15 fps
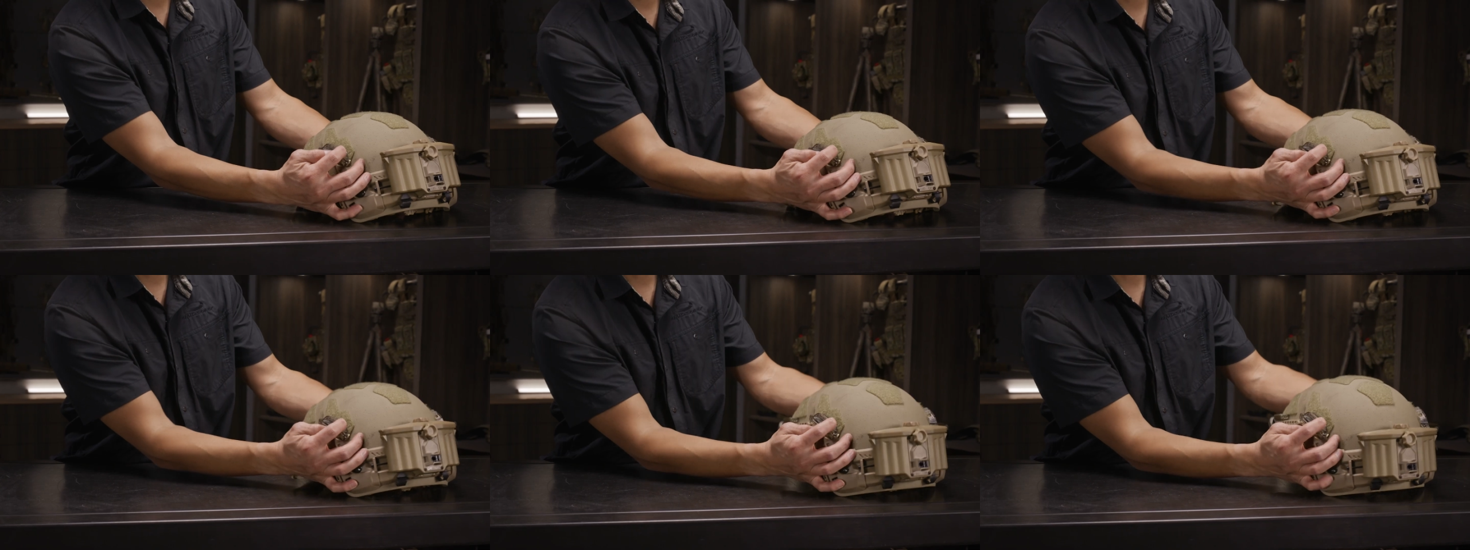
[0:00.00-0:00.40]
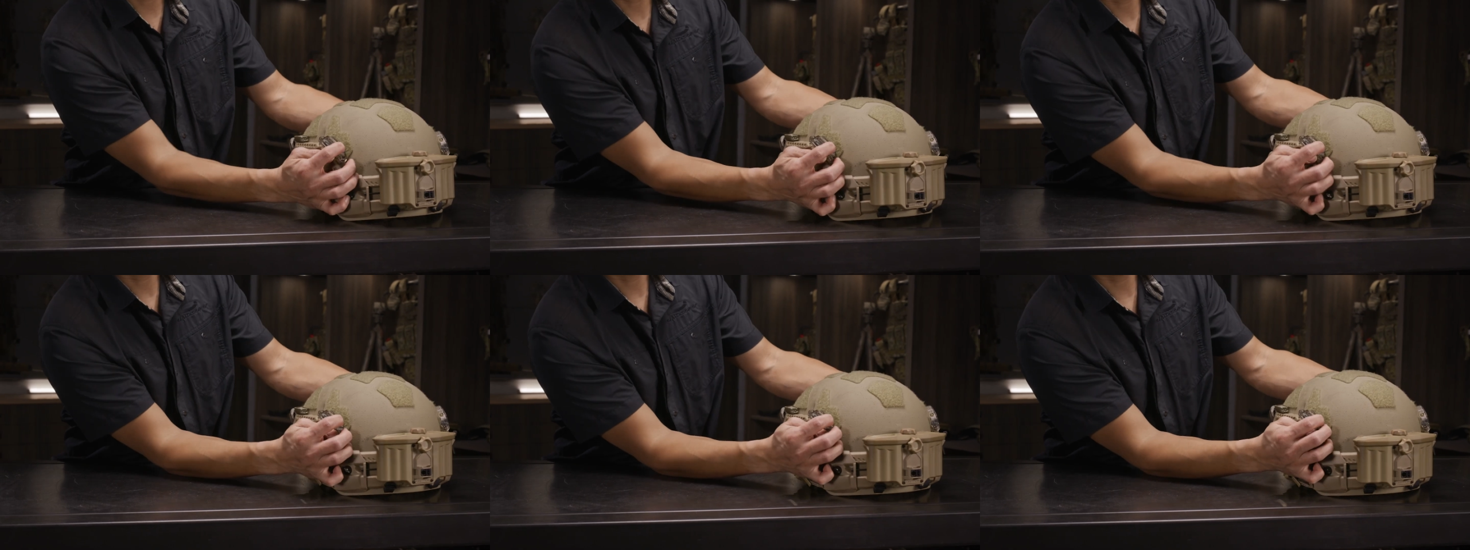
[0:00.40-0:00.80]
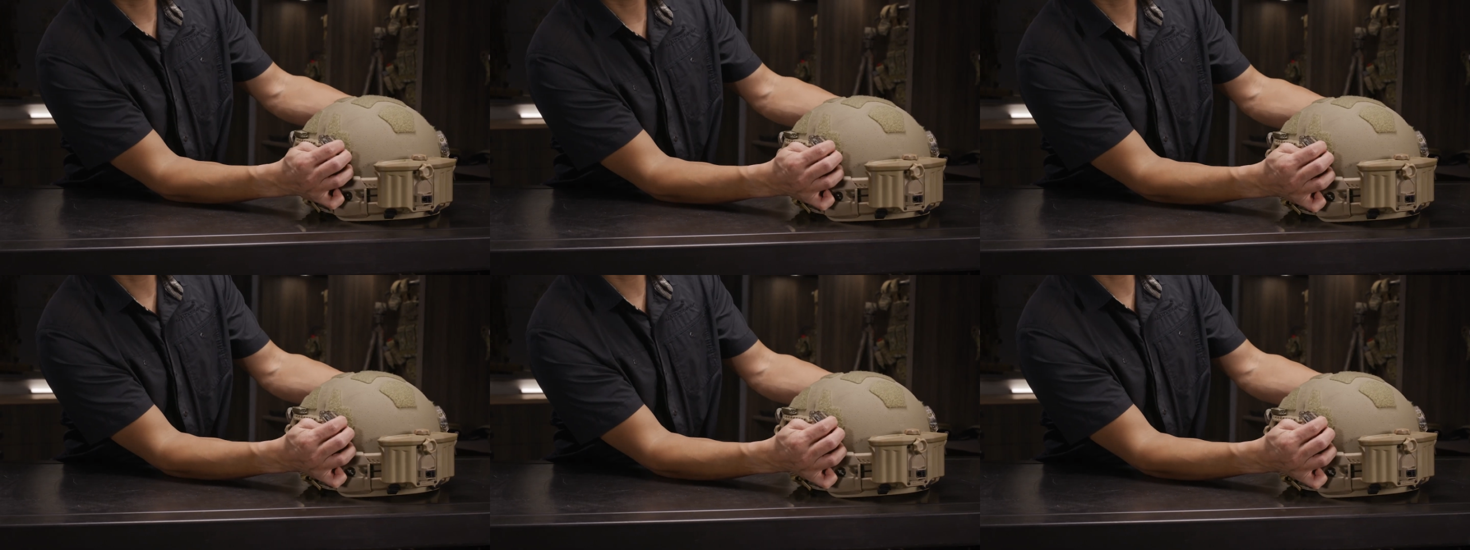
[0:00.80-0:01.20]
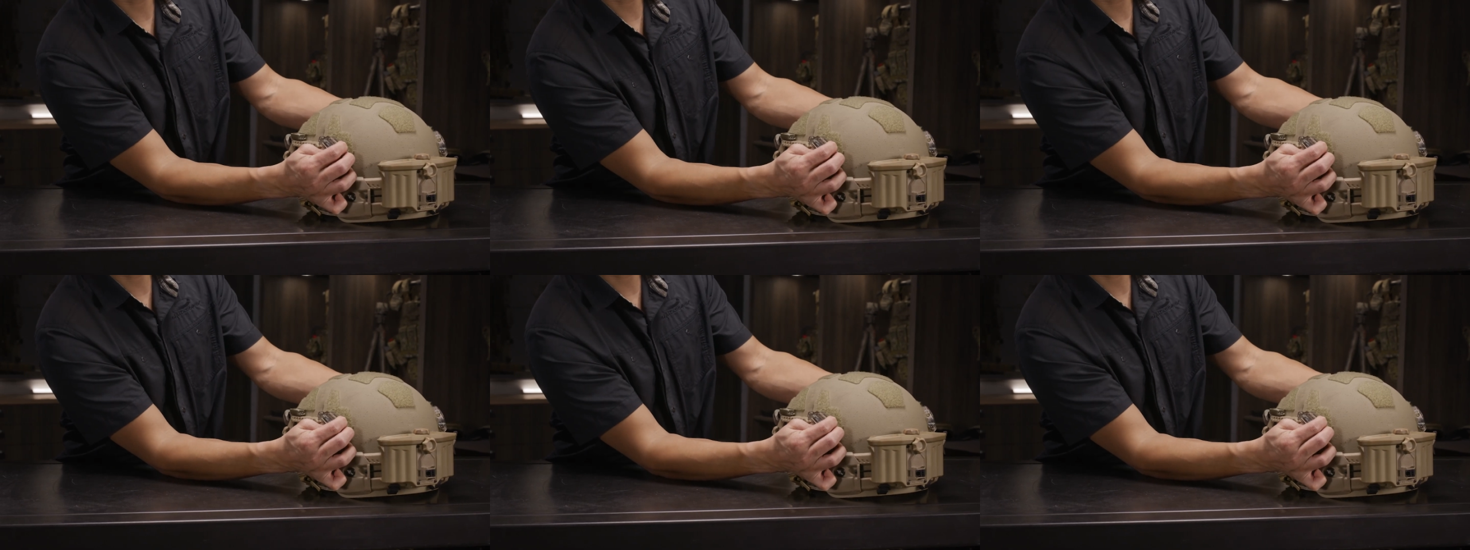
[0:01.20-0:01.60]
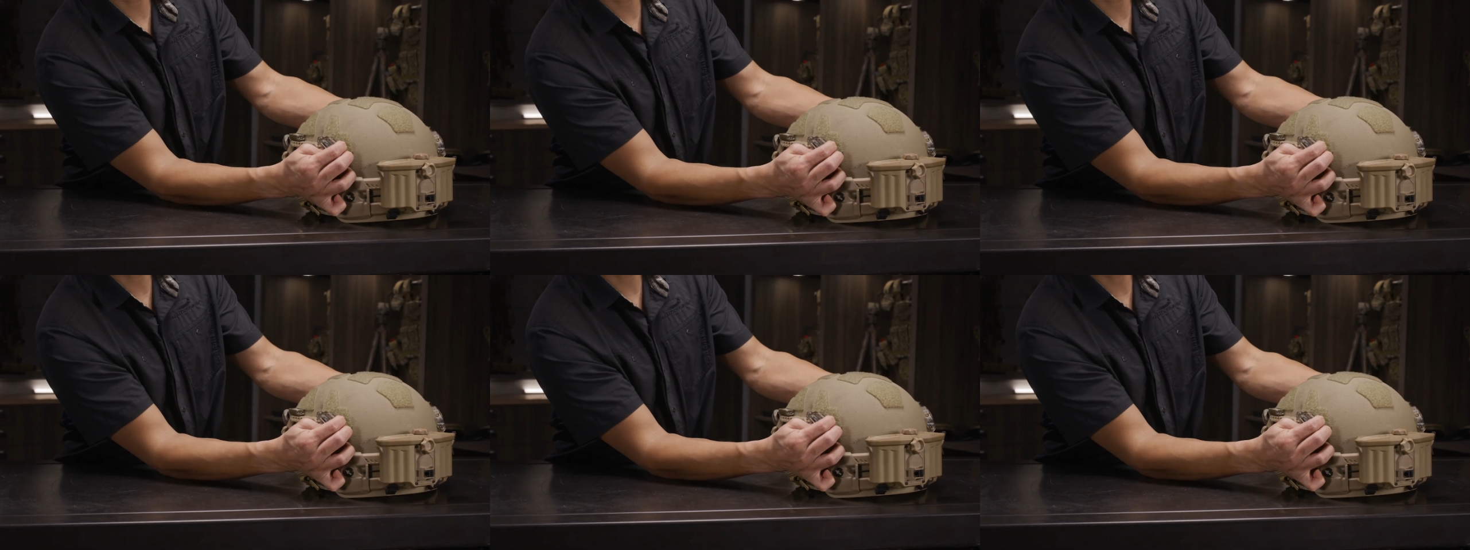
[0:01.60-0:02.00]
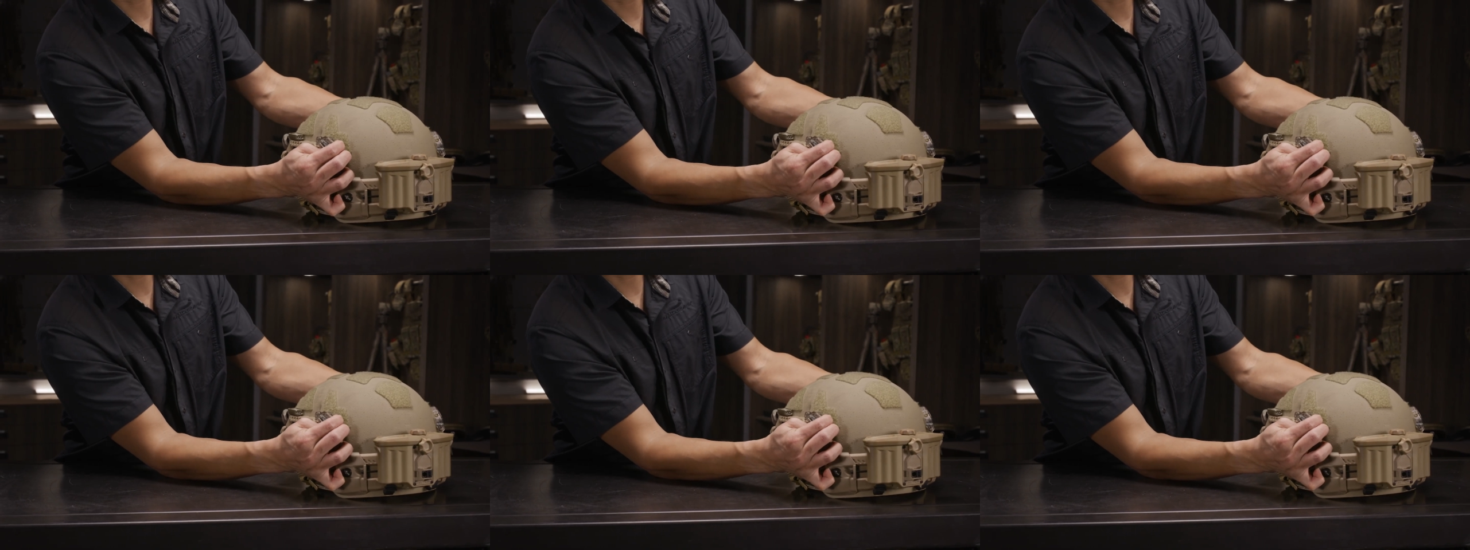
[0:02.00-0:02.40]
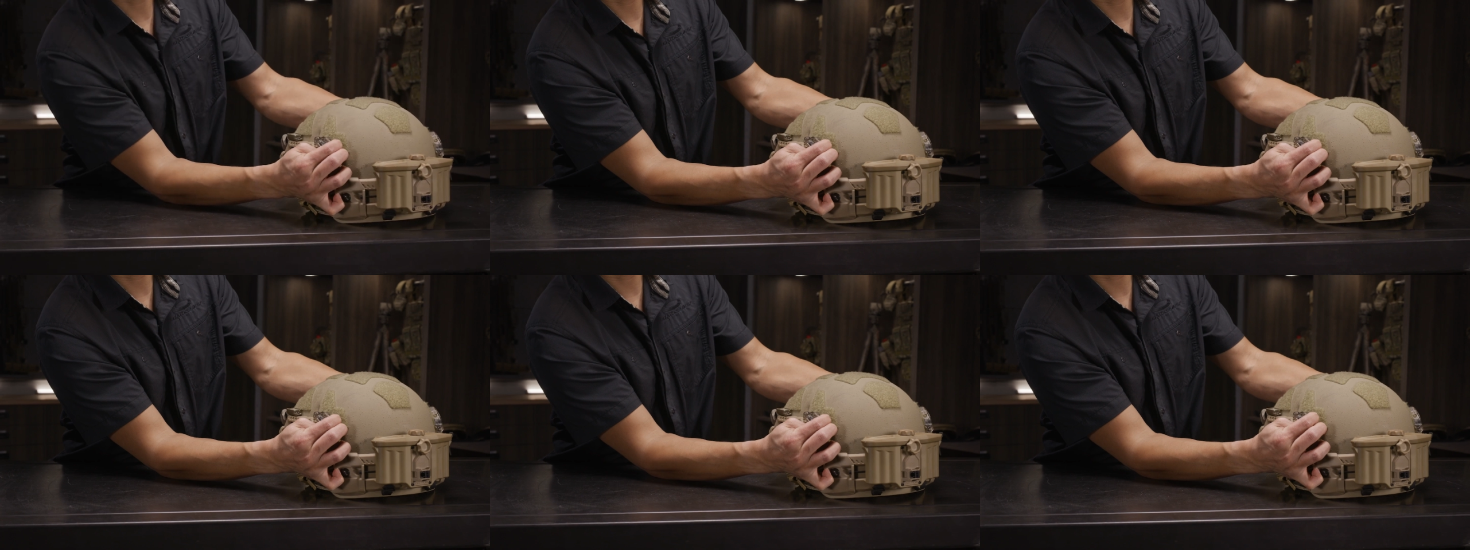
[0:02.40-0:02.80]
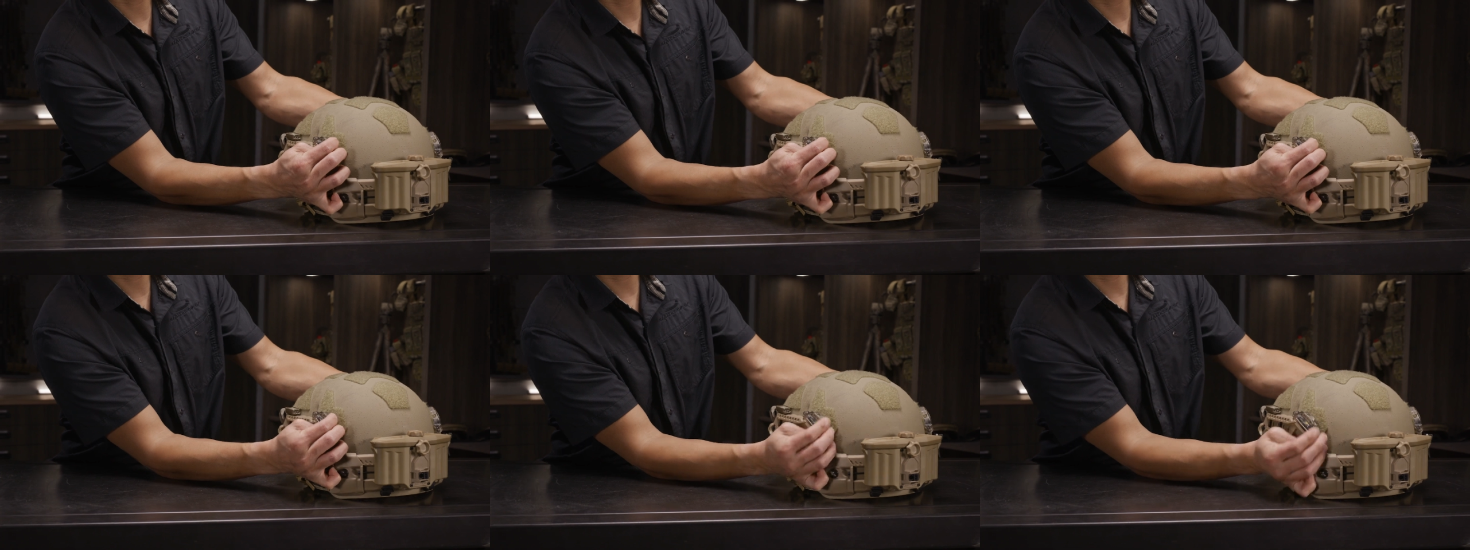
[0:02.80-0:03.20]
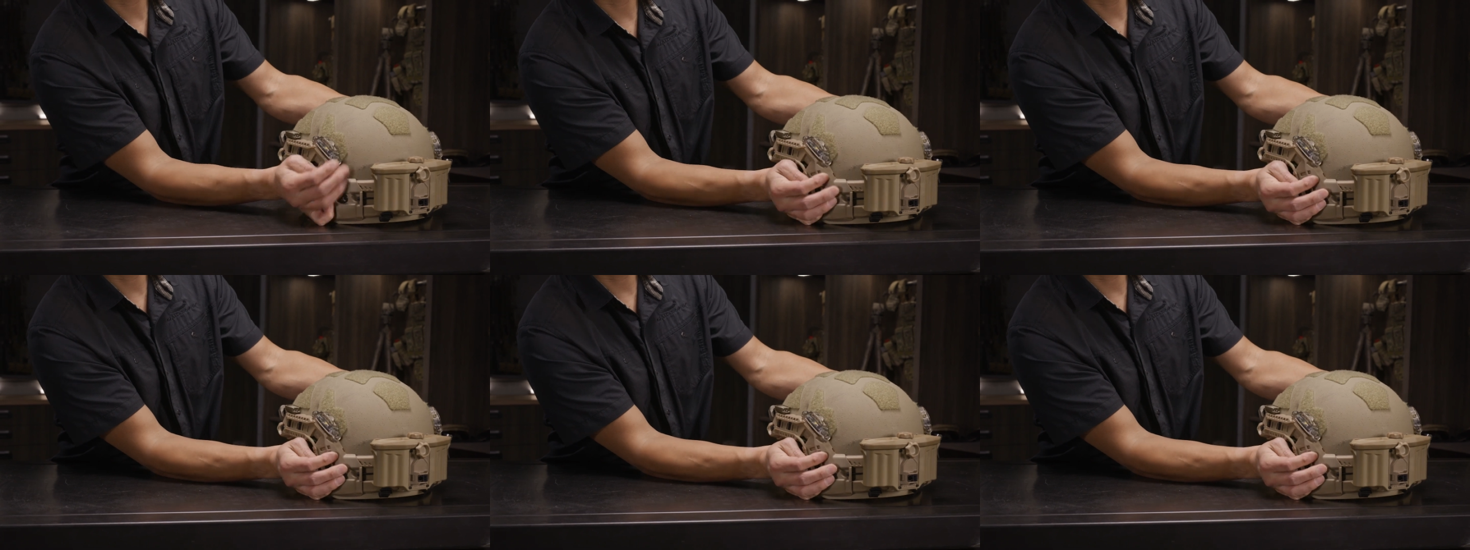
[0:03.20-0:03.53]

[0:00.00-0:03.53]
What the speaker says: [unreadable: no face in view]